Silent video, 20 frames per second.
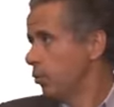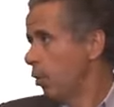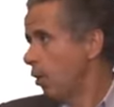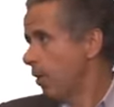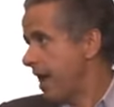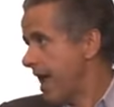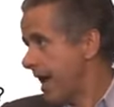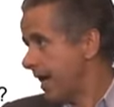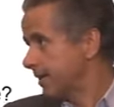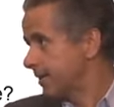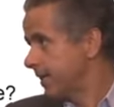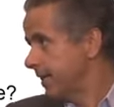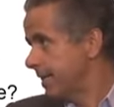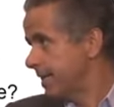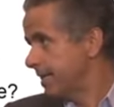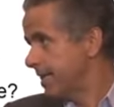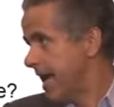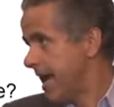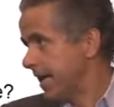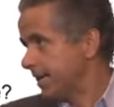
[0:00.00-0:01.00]
correctly
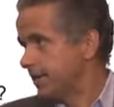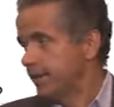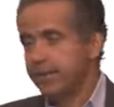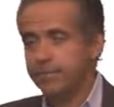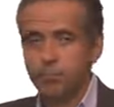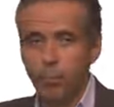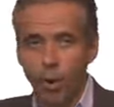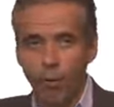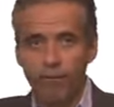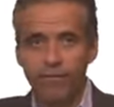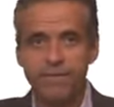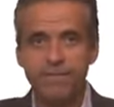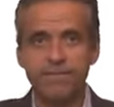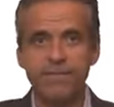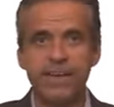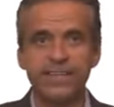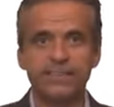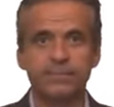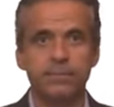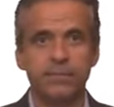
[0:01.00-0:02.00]
that both
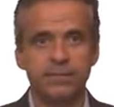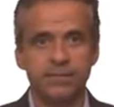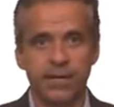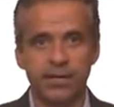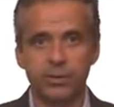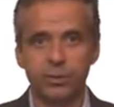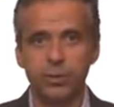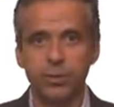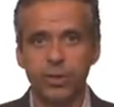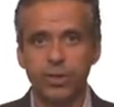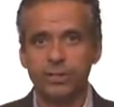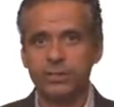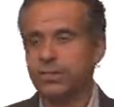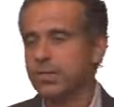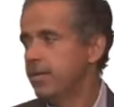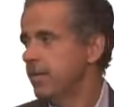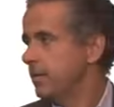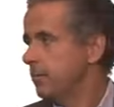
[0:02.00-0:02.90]
investments are good,